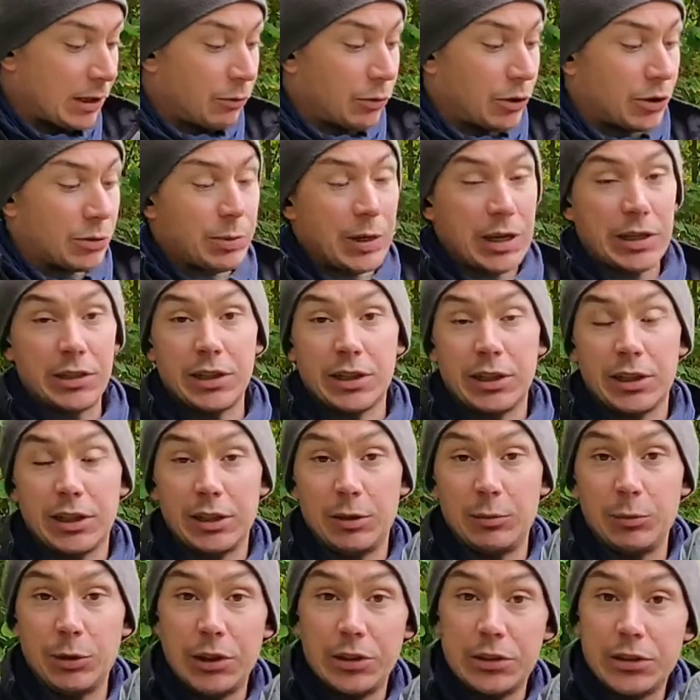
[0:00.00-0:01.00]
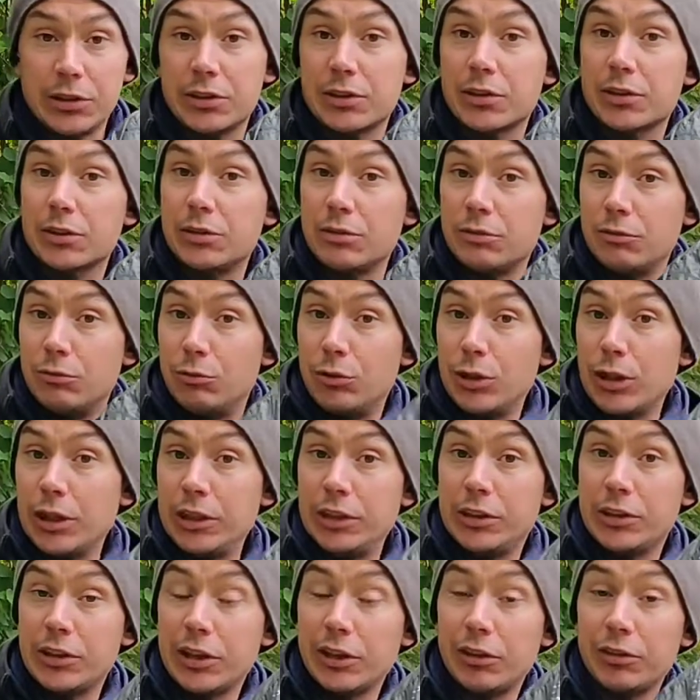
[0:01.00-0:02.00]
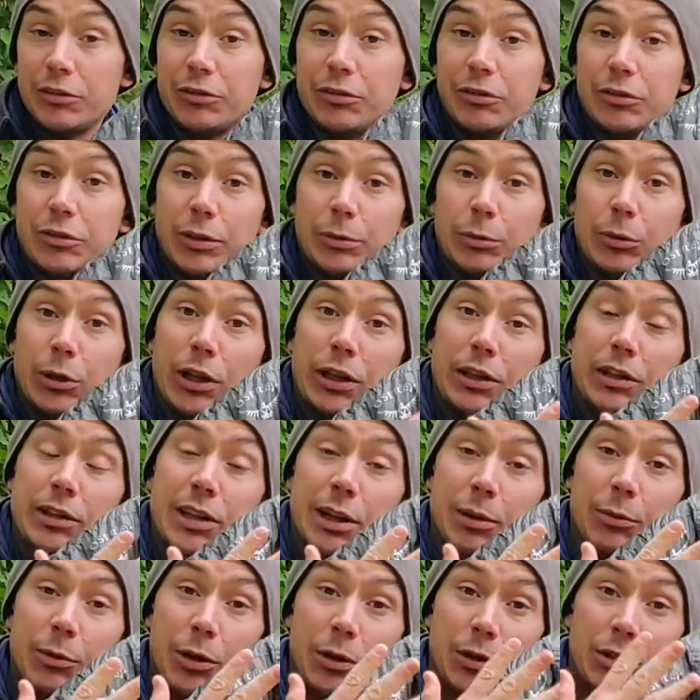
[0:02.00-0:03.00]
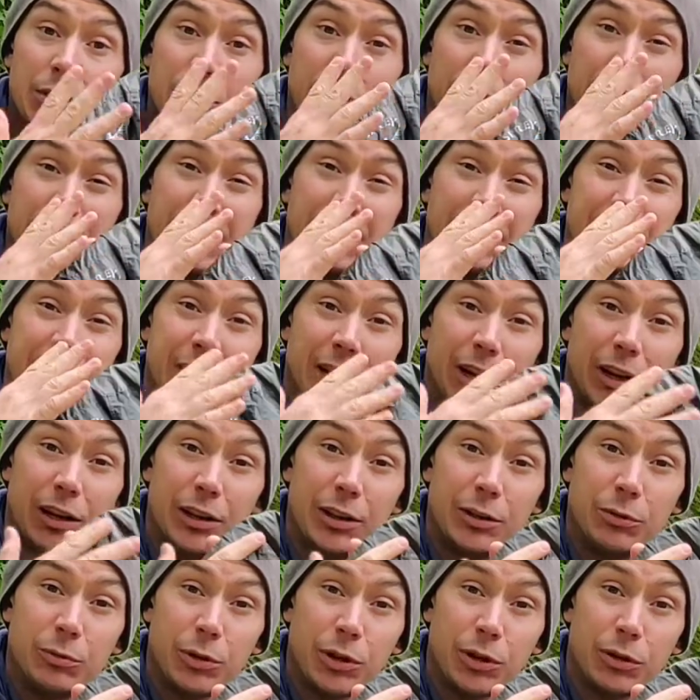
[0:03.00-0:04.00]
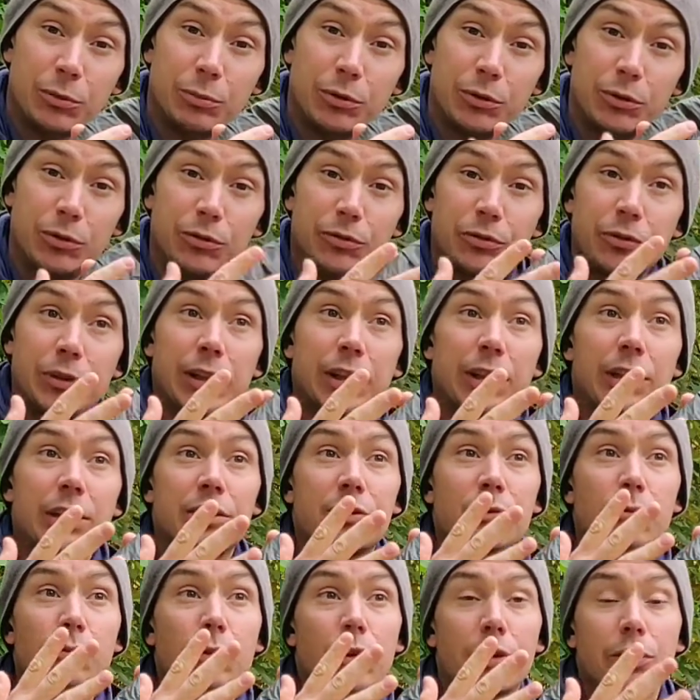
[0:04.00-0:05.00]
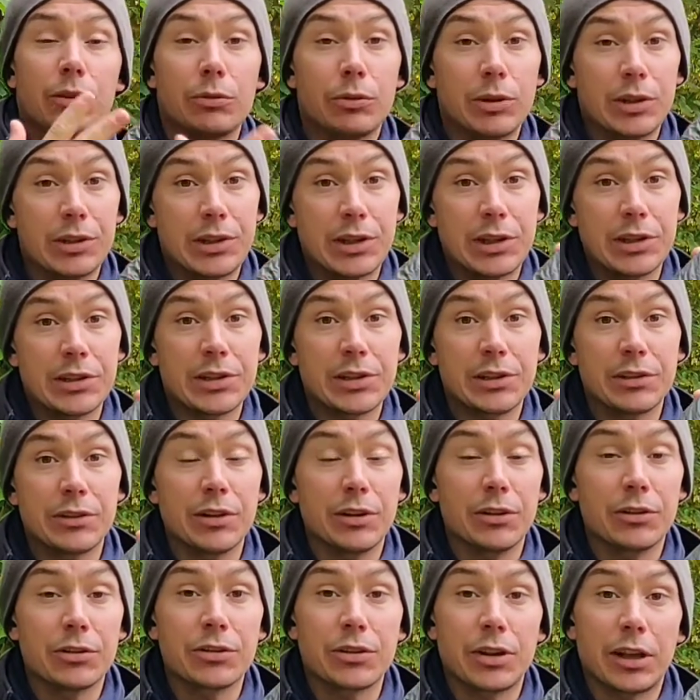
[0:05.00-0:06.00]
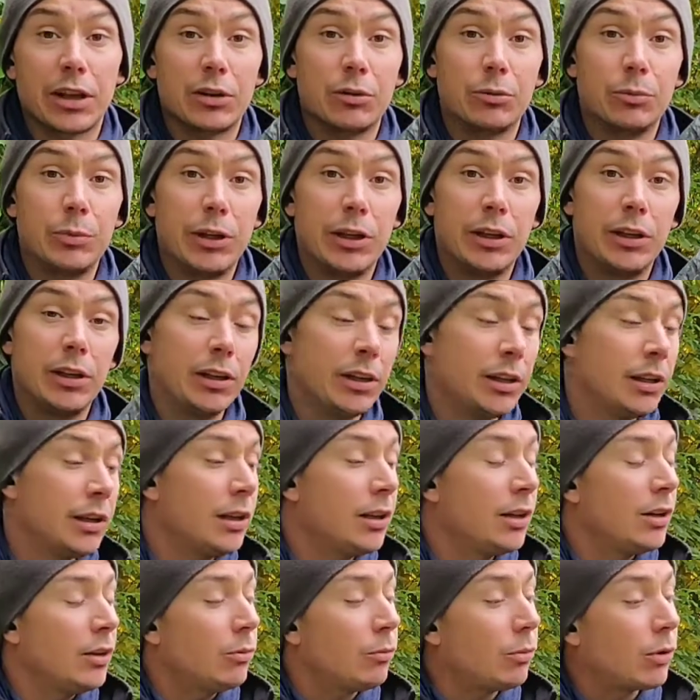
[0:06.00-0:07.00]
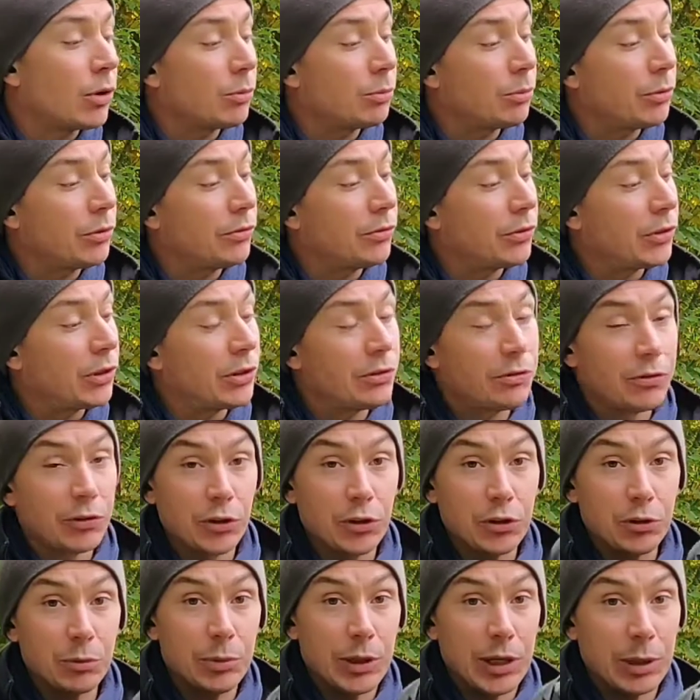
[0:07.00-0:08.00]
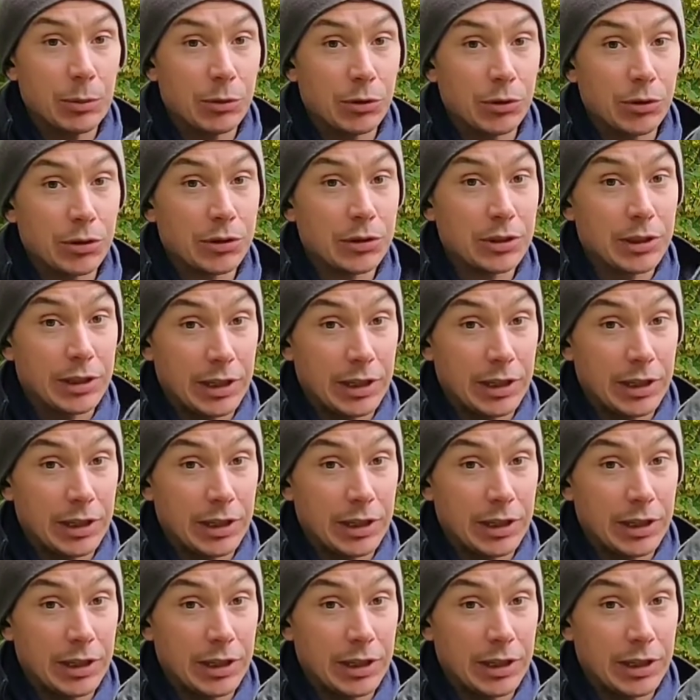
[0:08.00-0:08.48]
which basically means it's really tough, but at the same time it's not entirely waterproof. It is water resistant though, so it'll be waterproof enough for you to be able to